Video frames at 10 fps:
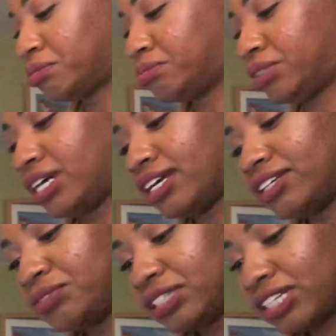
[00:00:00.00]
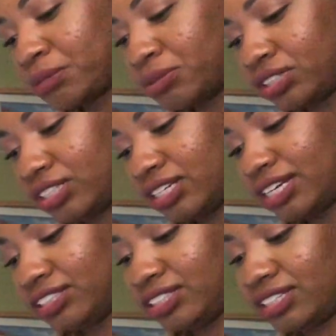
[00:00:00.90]
But yeah, I didn't want to get it
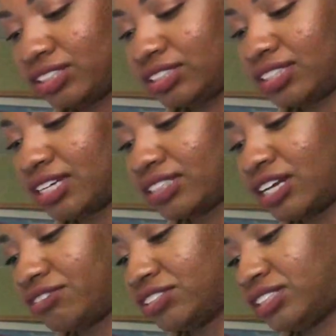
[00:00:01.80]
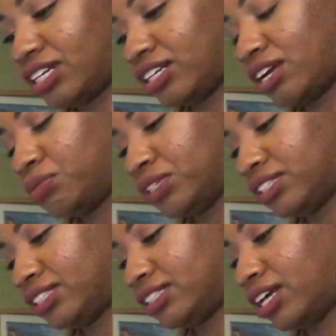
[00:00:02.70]
personalized yet, just in case I ever decided I wanted
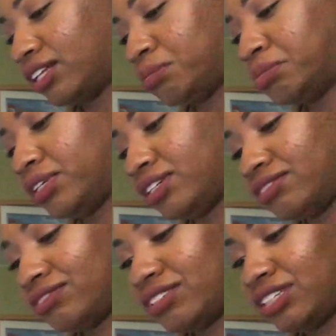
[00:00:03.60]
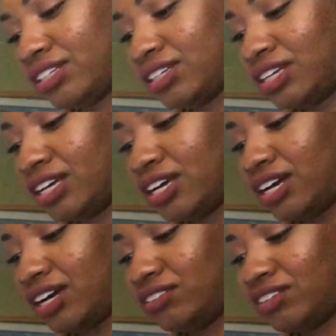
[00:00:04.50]
to sell it, but
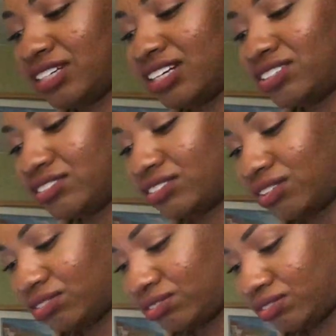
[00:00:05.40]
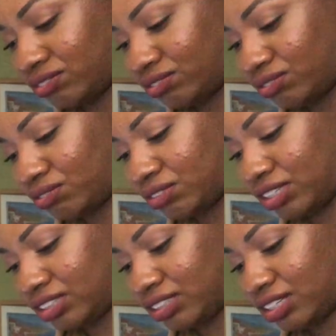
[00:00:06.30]
I don't know, I kind of don't want
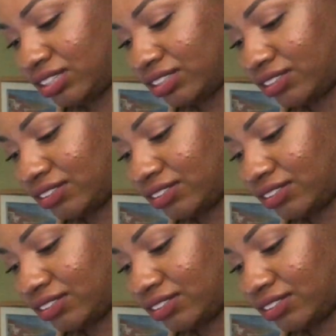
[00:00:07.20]
to sell it.